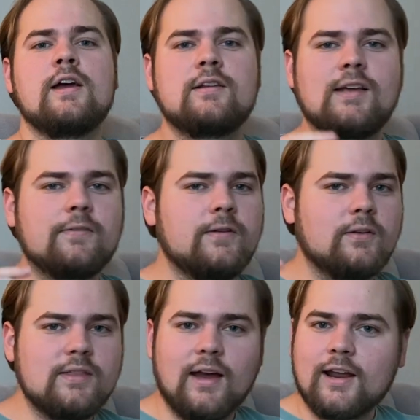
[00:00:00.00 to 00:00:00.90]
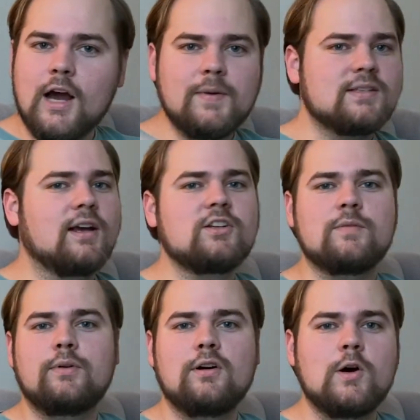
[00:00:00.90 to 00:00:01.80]
definitely that comment section
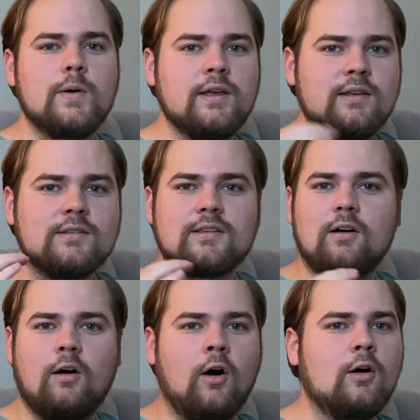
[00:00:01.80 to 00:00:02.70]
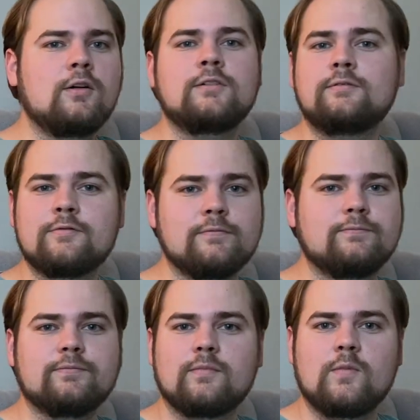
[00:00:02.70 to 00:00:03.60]
below is all
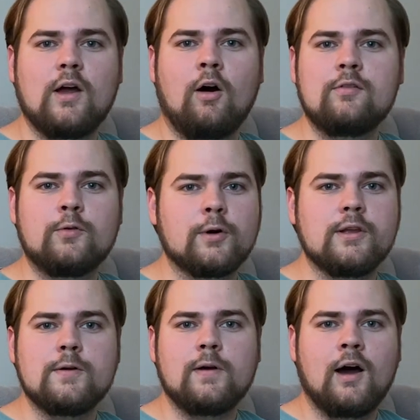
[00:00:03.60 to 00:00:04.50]
for you.